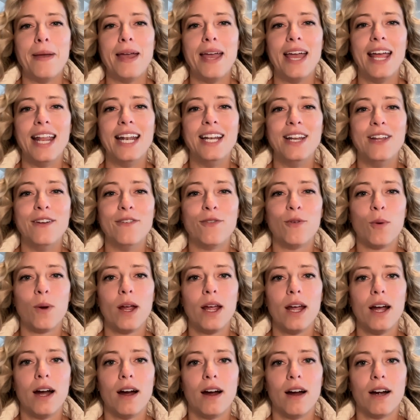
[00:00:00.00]
If
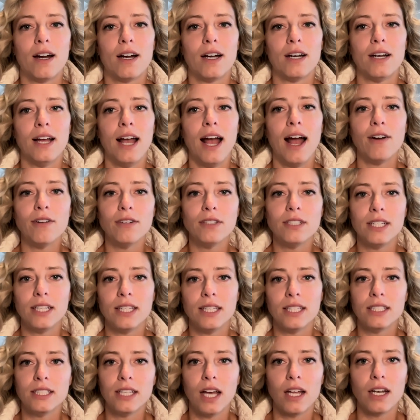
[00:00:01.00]
we are out in
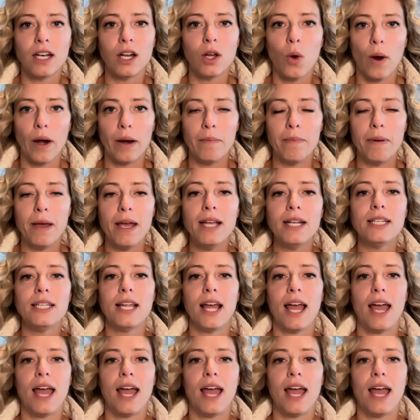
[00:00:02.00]
the sun quite a bit